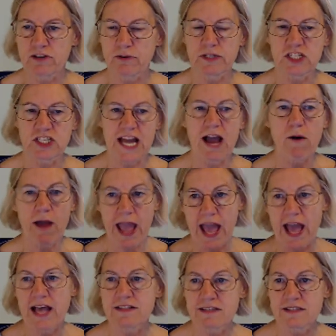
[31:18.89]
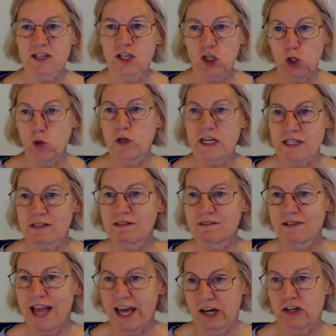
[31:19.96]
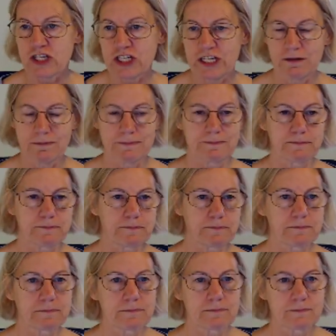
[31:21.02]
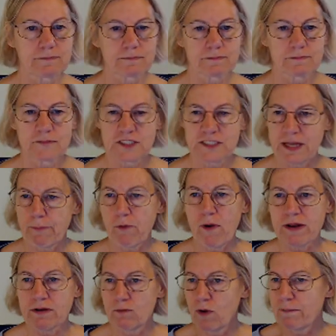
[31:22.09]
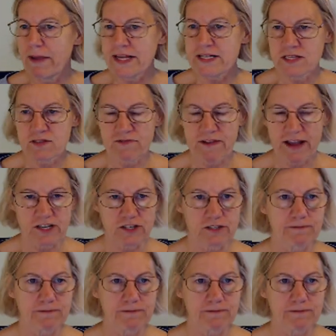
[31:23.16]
which now has unit energy. Step one basis vector.